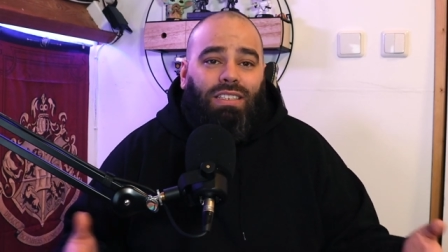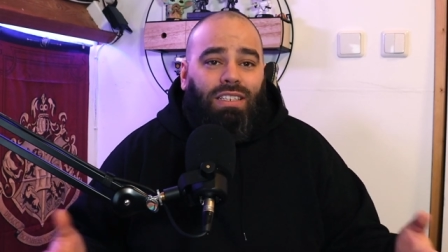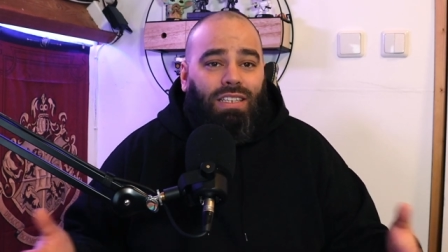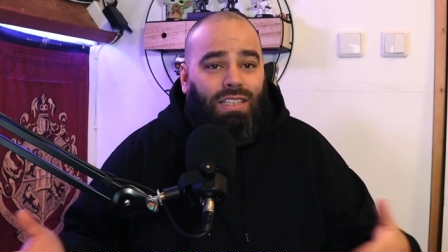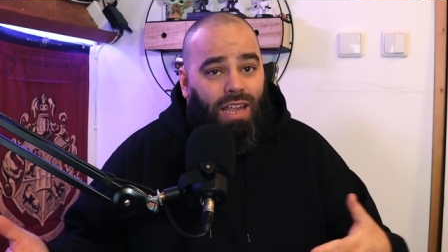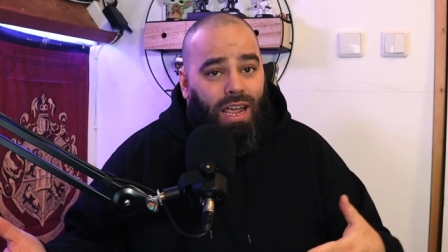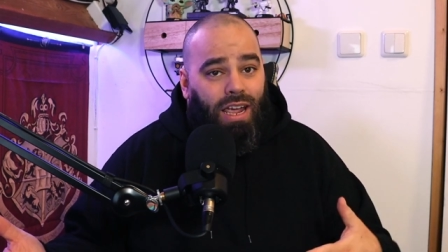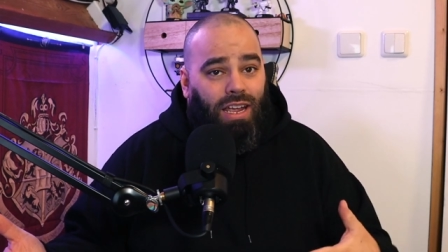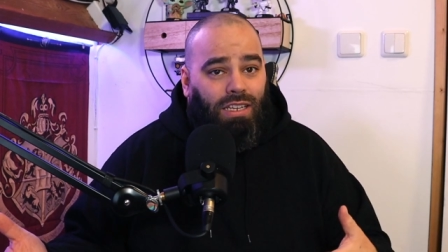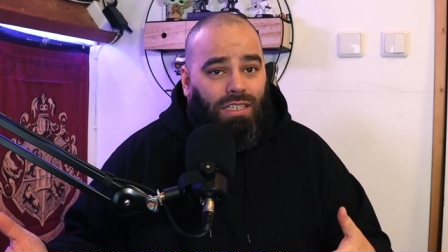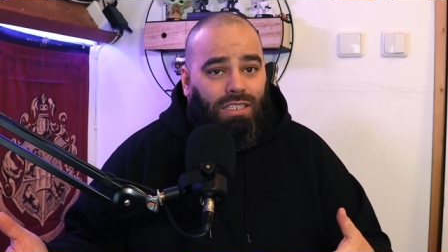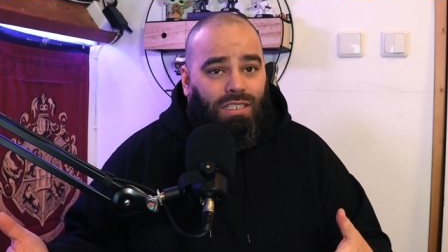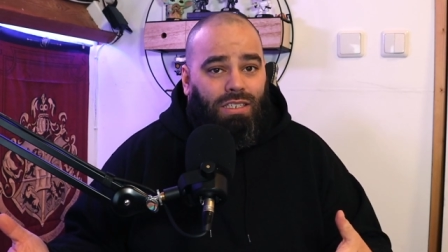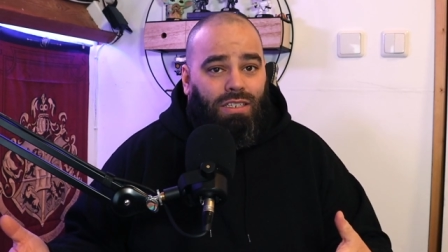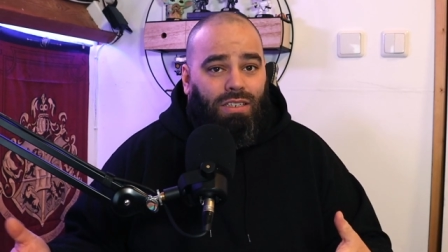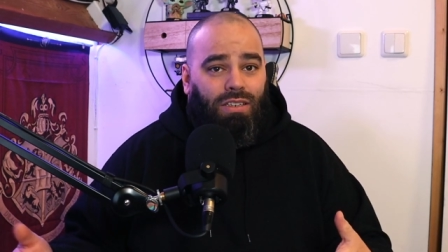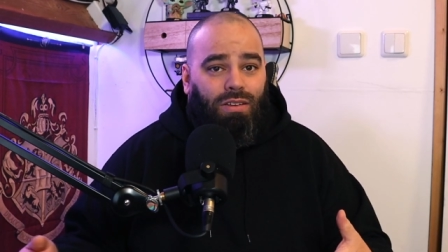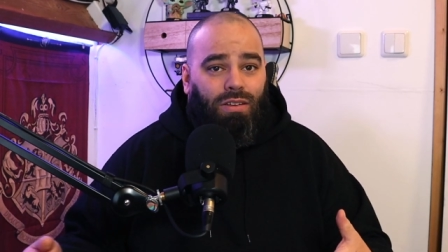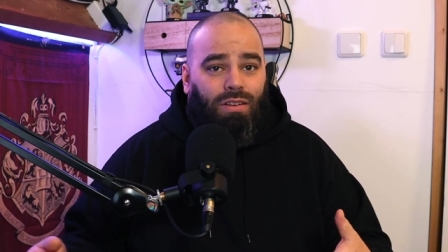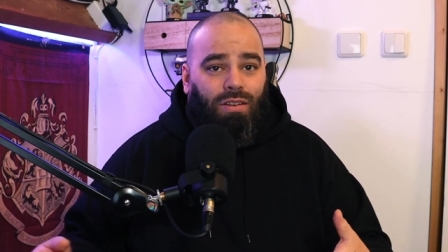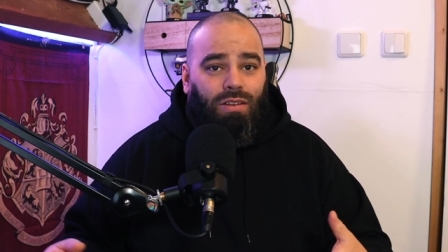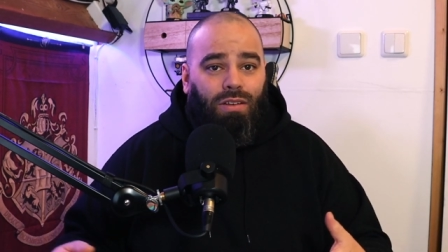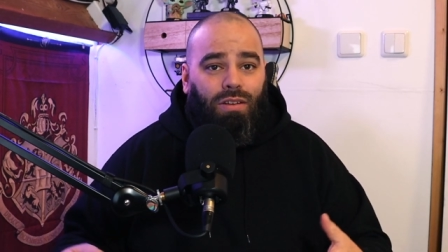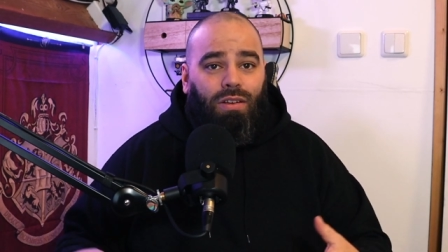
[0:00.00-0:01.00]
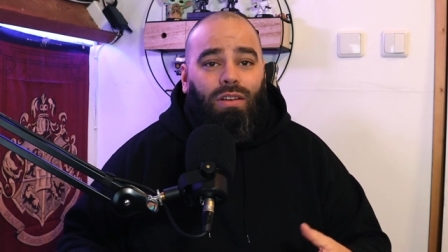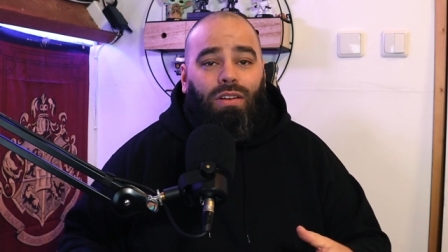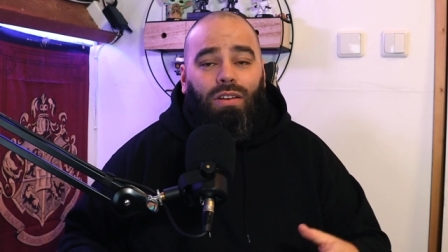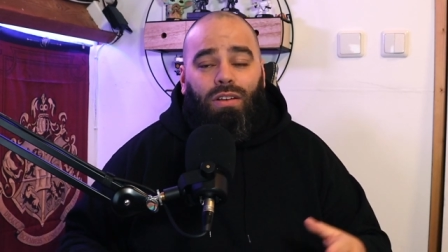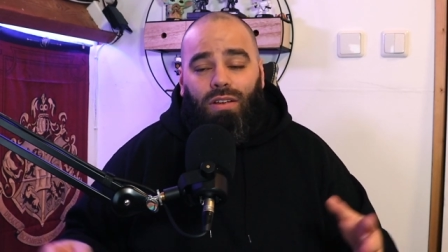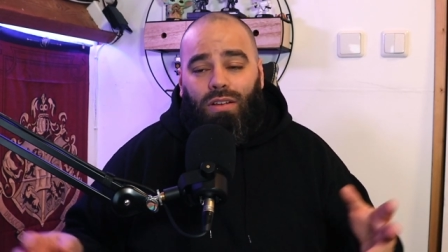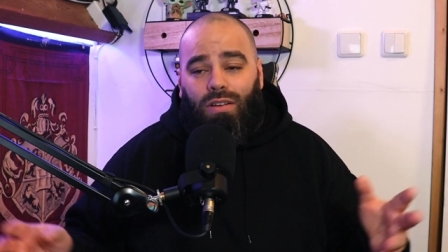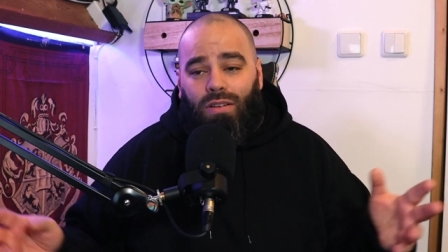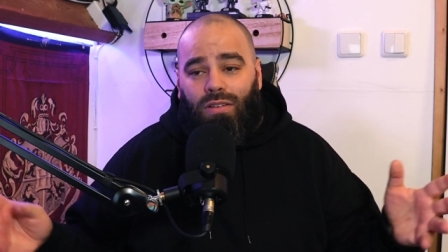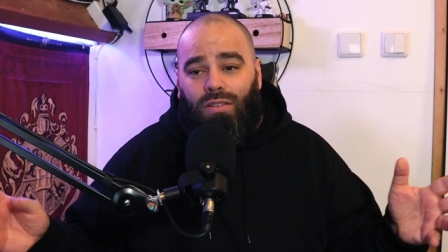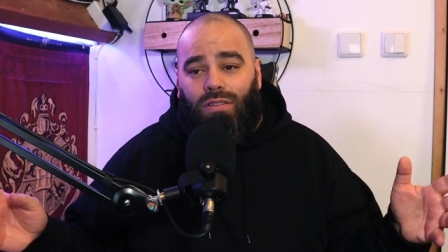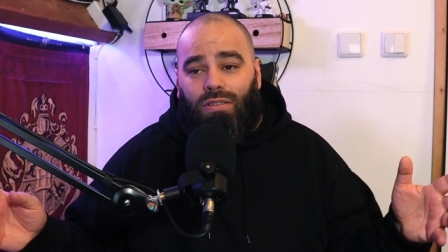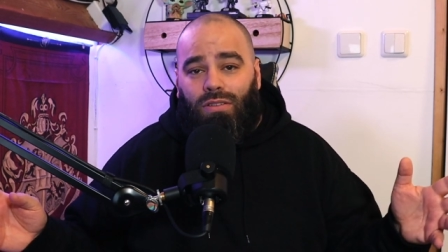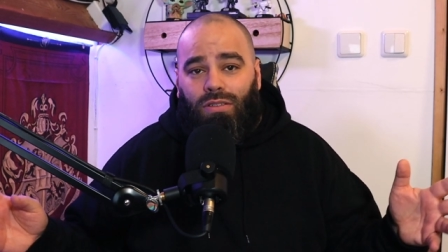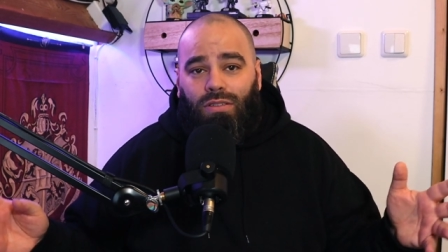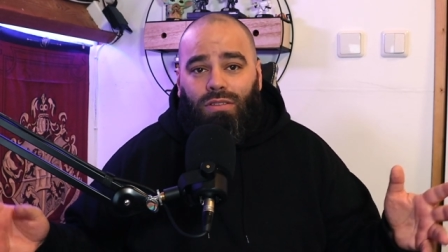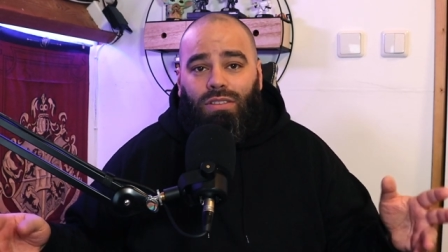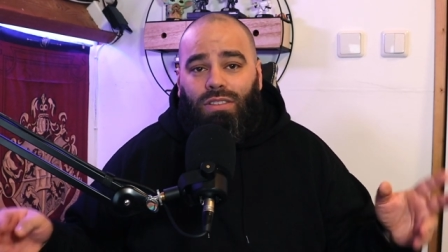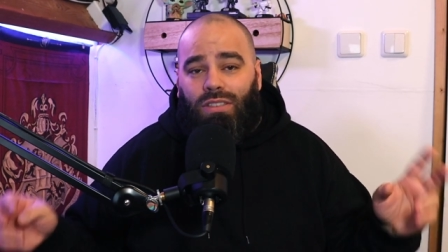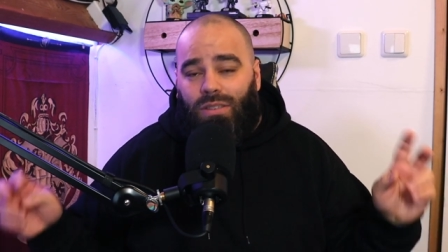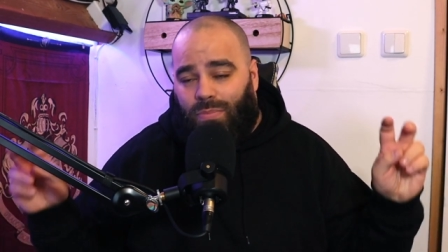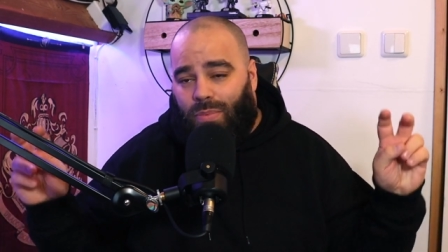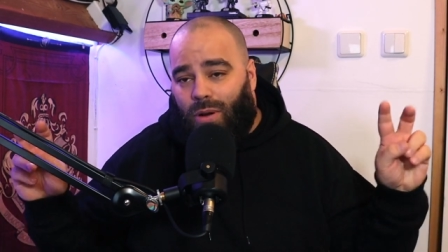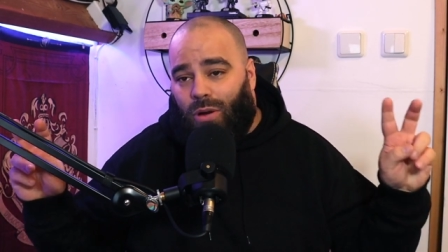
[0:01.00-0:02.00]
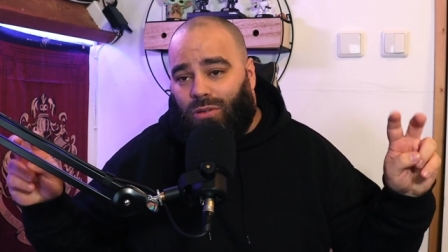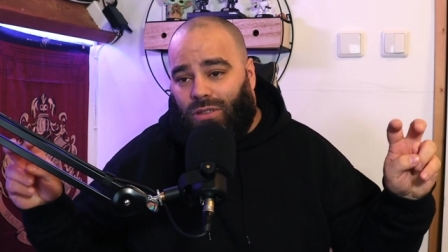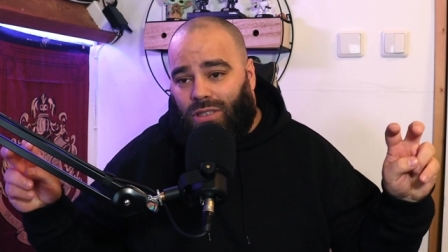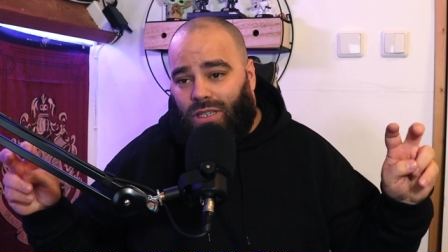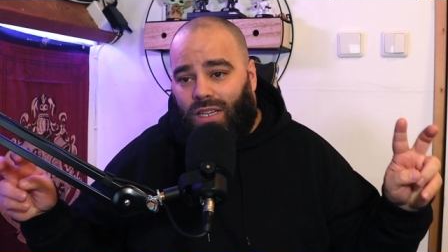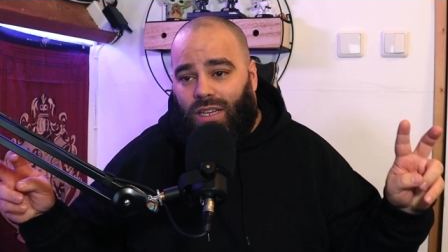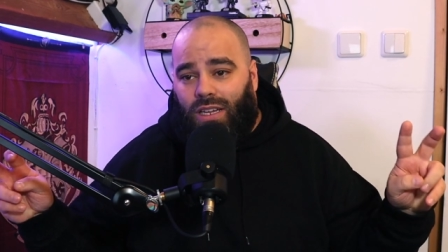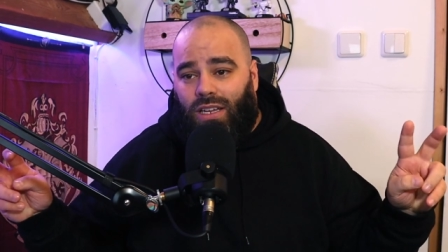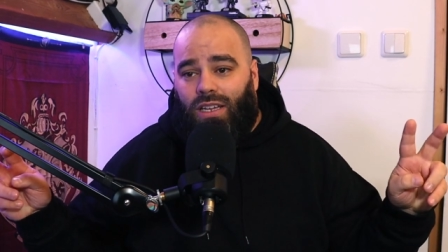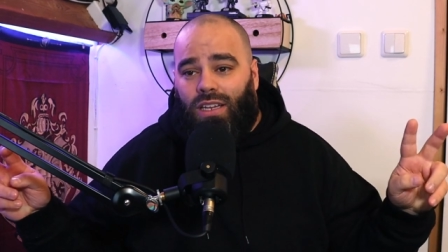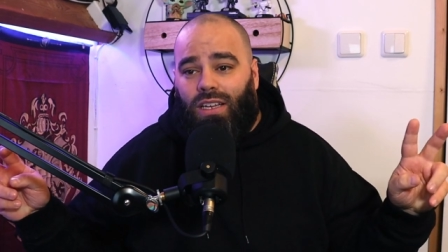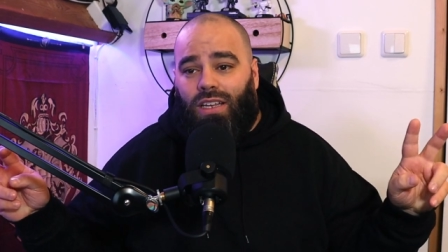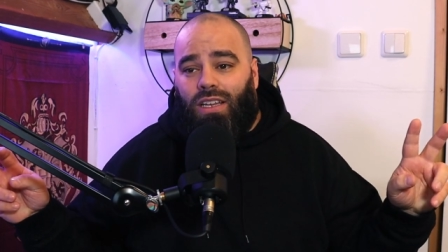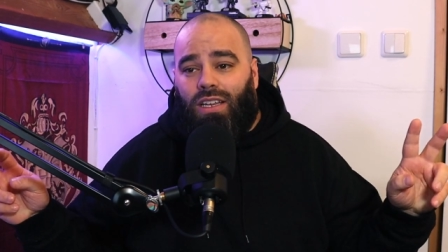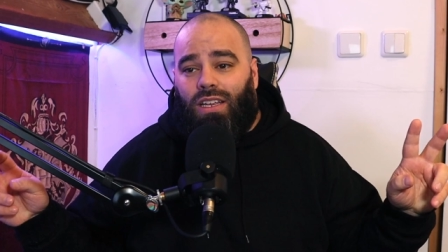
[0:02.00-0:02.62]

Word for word: dates, supposedly.